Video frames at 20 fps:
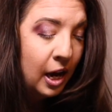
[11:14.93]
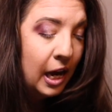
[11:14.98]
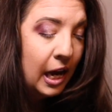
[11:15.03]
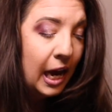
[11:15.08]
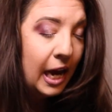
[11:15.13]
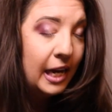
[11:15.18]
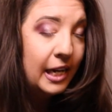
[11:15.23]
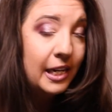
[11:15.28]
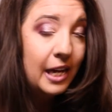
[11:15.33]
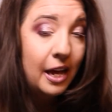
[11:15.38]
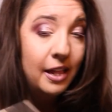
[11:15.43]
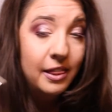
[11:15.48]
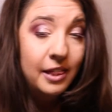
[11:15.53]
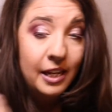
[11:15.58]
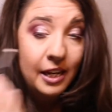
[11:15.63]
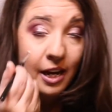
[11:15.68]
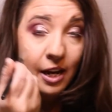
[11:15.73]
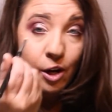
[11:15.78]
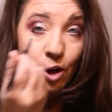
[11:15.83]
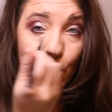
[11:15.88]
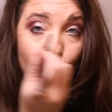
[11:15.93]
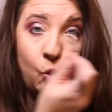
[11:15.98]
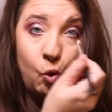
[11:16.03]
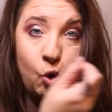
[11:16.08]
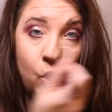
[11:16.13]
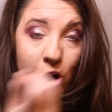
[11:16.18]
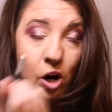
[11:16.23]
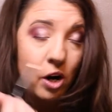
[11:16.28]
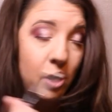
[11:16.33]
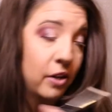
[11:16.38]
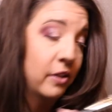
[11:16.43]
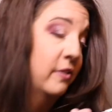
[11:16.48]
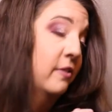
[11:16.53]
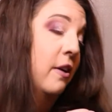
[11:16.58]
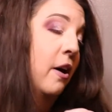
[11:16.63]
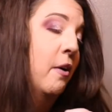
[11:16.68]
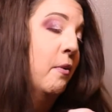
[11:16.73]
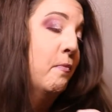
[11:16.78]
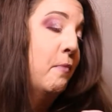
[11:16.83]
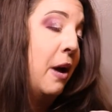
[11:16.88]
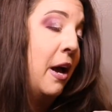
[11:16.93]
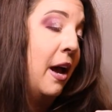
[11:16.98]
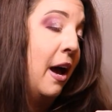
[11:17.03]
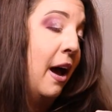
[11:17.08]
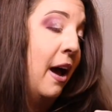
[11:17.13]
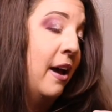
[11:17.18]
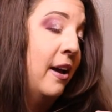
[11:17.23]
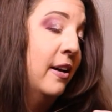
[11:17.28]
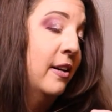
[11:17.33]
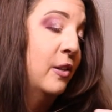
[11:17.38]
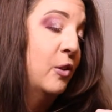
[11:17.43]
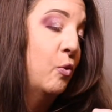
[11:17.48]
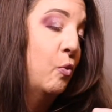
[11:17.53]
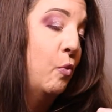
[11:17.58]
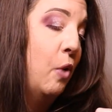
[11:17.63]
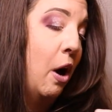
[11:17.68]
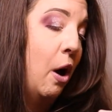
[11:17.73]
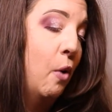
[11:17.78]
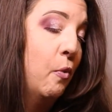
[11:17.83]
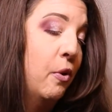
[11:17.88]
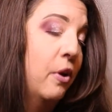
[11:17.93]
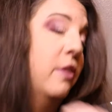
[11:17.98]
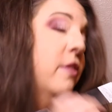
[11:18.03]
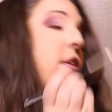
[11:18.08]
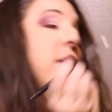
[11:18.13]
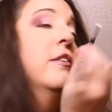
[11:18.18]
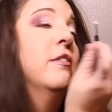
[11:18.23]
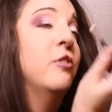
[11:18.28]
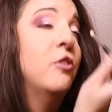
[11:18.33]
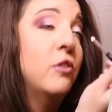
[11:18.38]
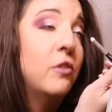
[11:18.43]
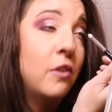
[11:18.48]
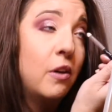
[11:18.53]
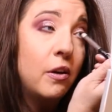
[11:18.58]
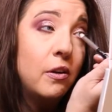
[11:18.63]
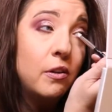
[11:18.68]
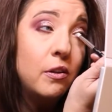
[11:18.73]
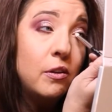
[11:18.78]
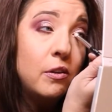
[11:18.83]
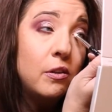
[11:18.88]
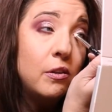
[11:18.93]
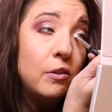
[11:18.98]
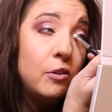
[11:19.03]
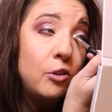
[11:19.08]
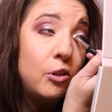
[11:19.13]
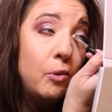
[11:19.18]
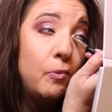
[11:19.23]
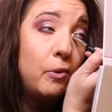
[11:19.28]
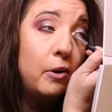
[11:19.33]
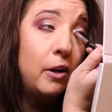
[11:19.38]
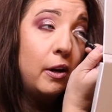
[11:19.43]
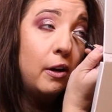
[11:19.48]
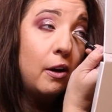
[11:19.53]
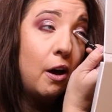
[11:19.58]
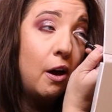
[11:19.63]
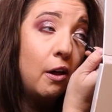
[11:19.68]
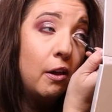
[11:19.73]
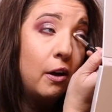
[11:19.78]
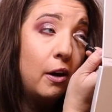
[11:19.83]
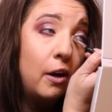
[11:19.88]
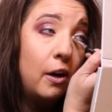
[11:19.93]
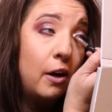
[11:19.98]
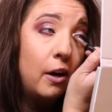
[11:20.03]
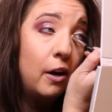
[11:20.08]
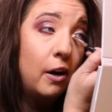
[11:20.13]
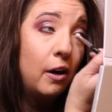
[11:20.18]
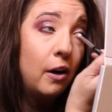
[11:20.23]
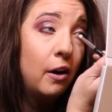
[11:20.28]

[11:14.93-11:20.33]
and get the inner corners of my eye as well with this shimmery color.